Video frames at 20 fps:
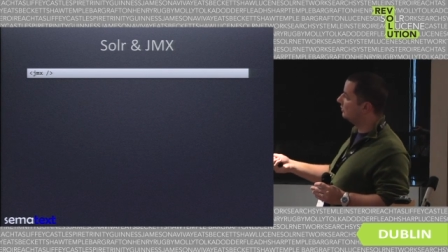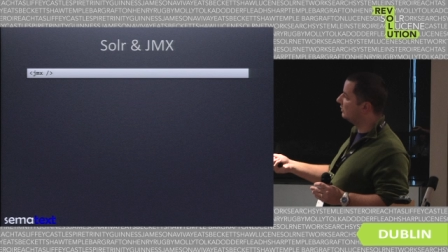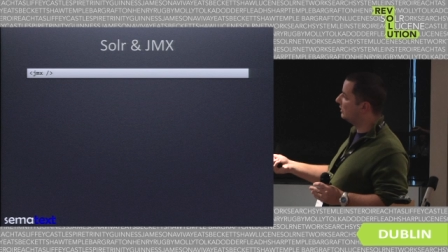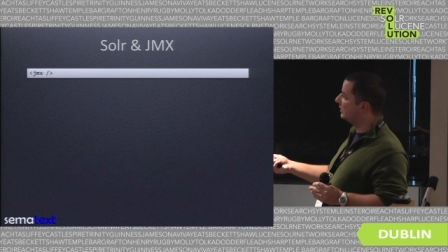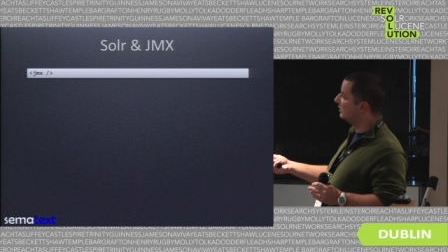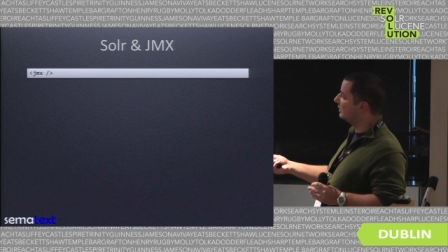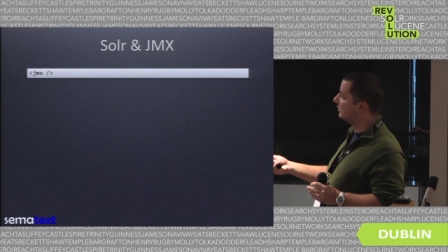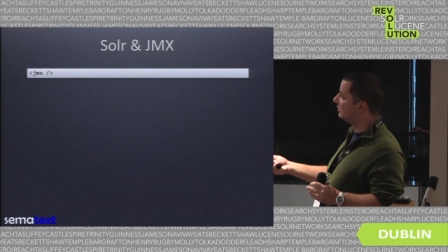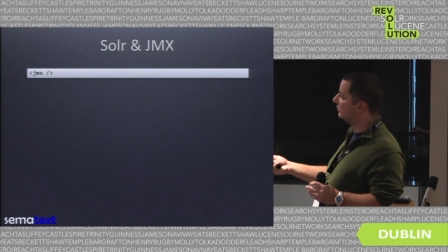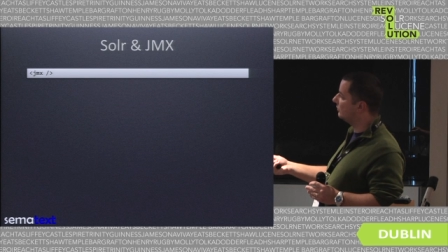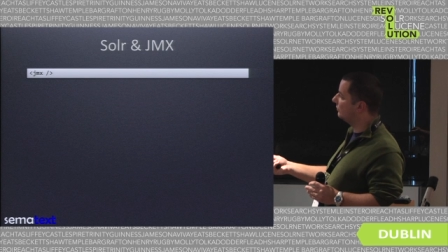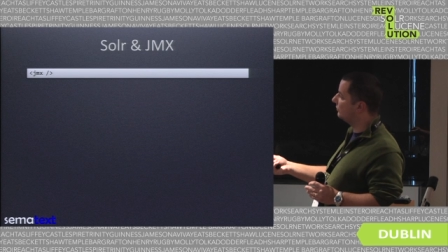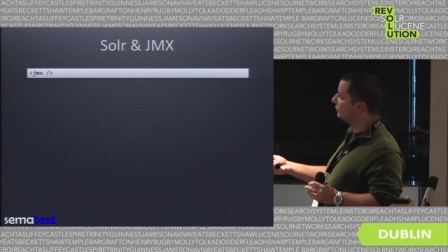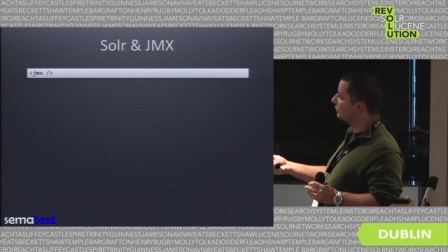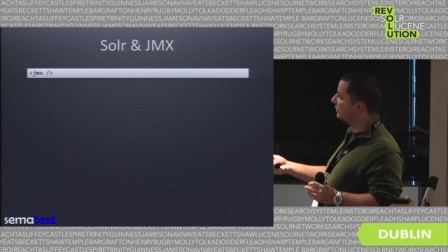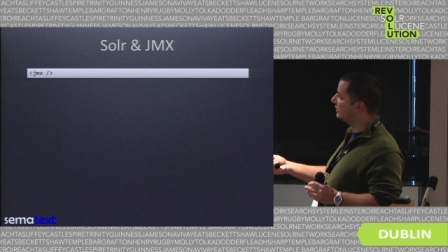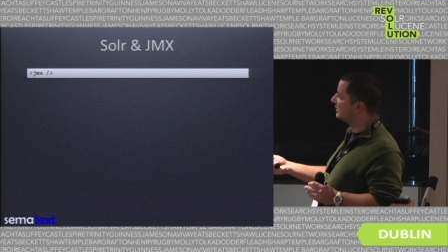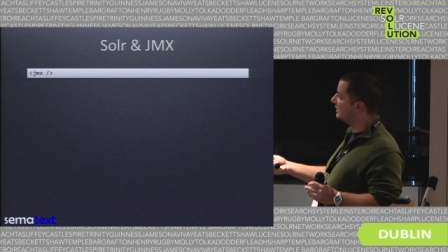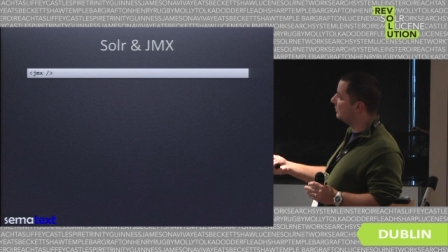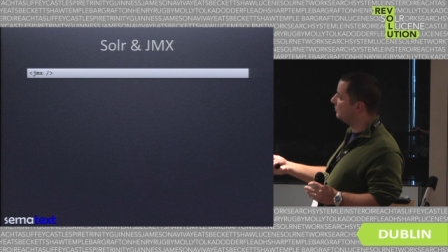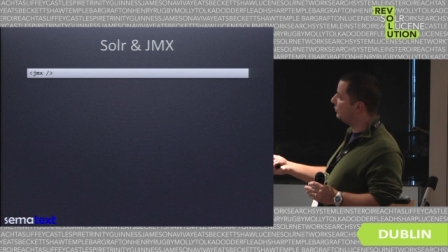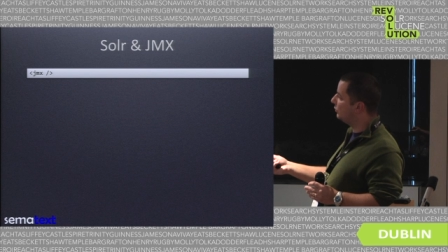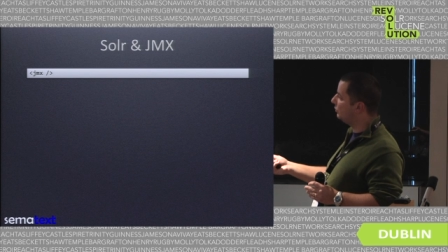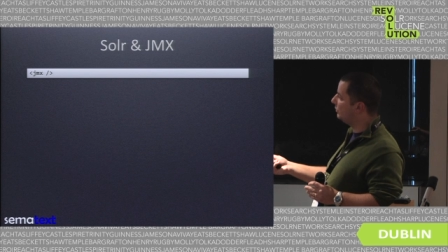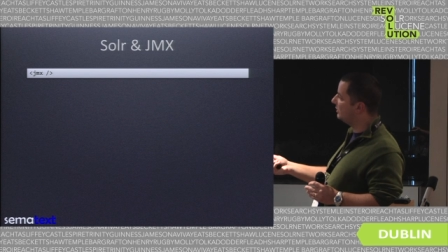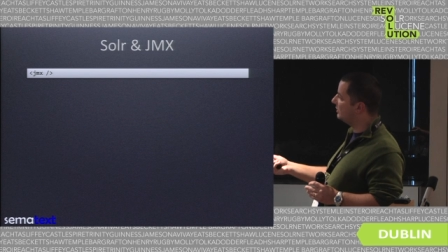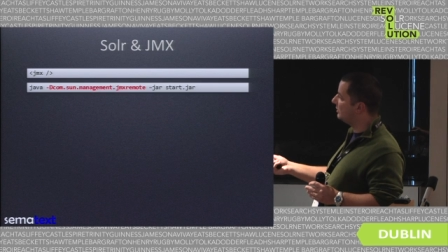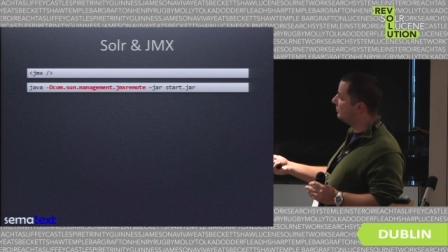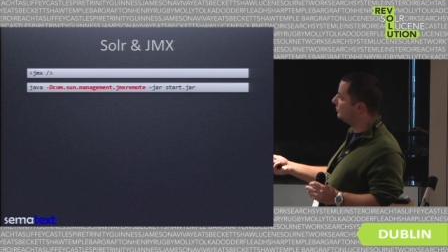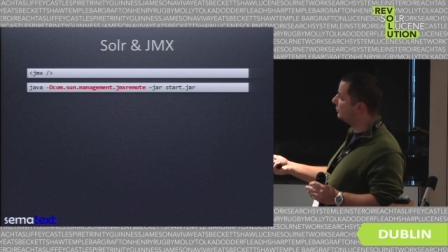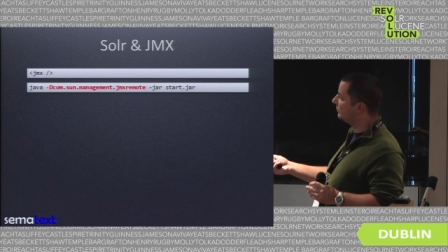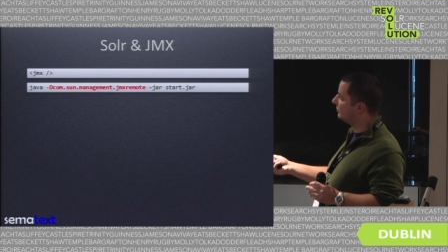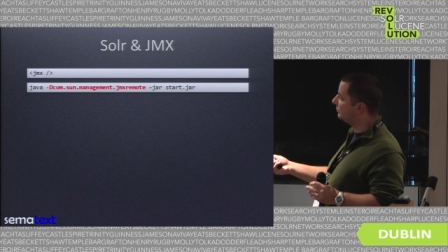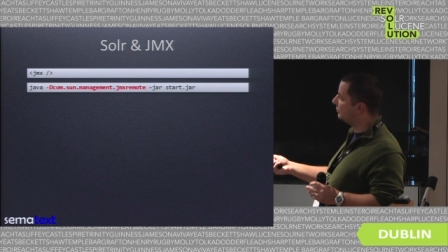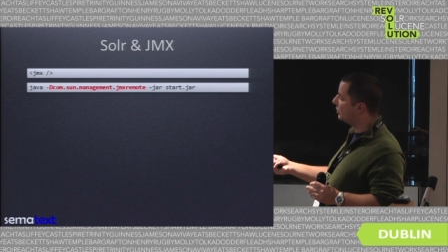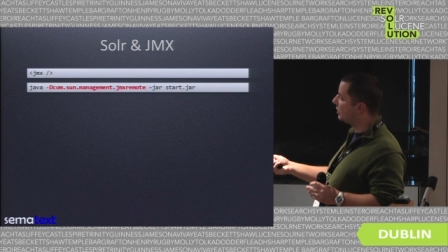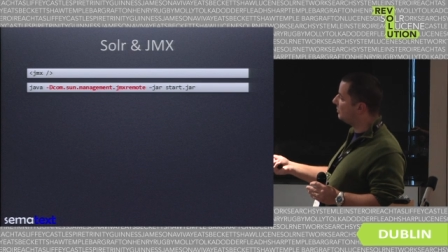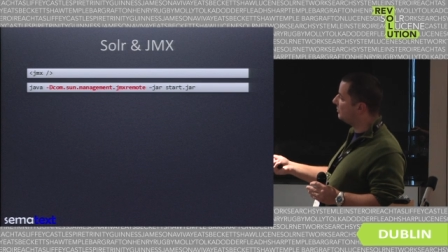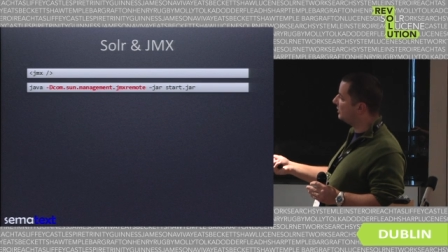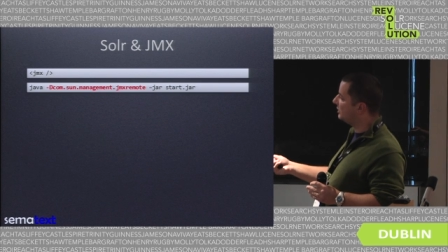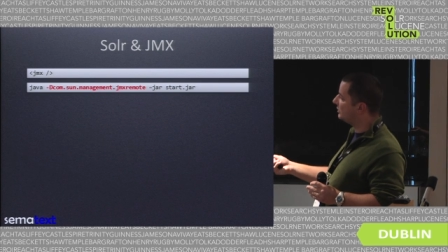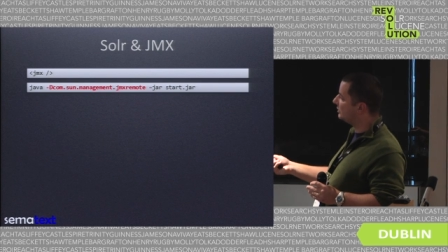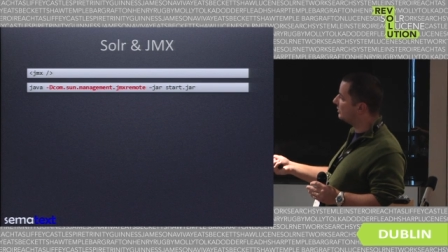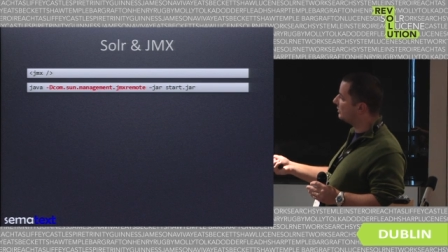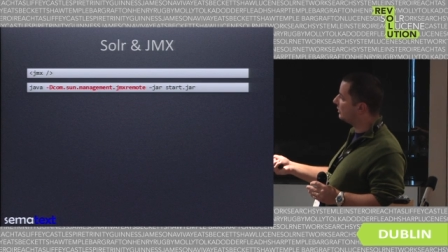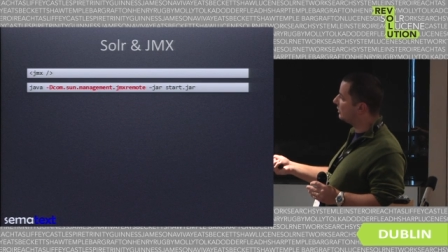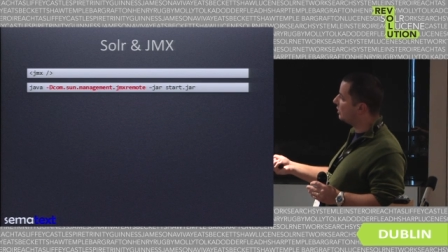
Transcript: the, for example, with the parameter